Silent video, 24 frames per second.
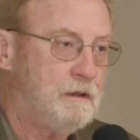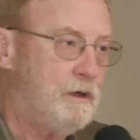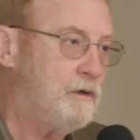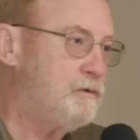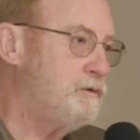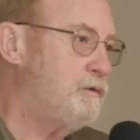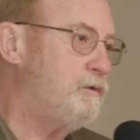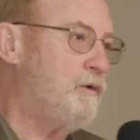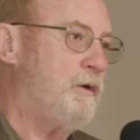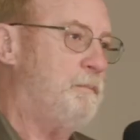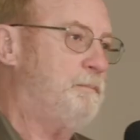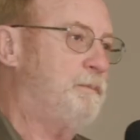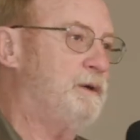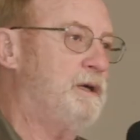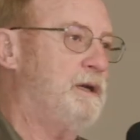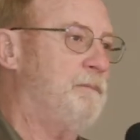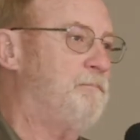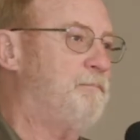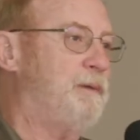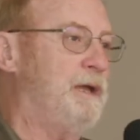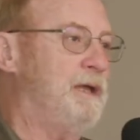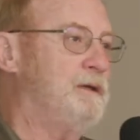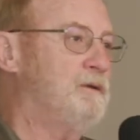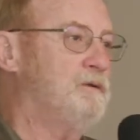Oh, you opened
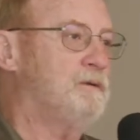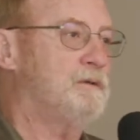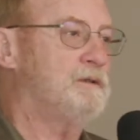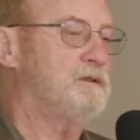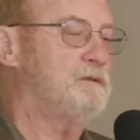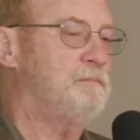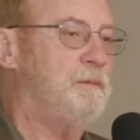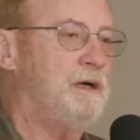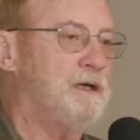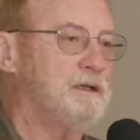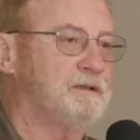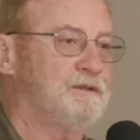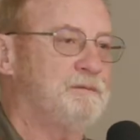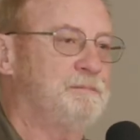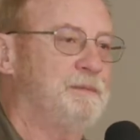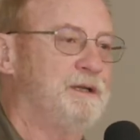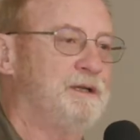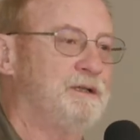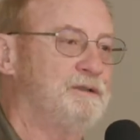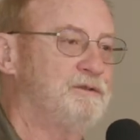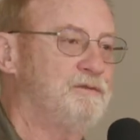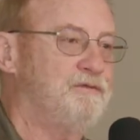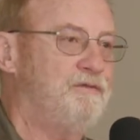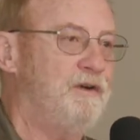up Pandora's box,
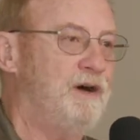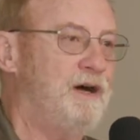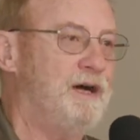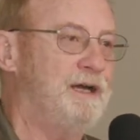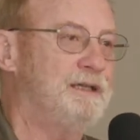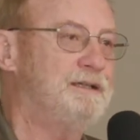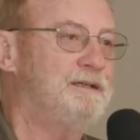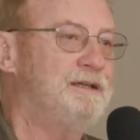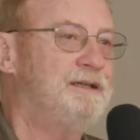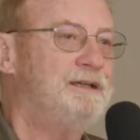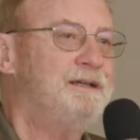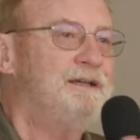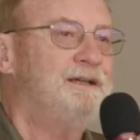but it's fine.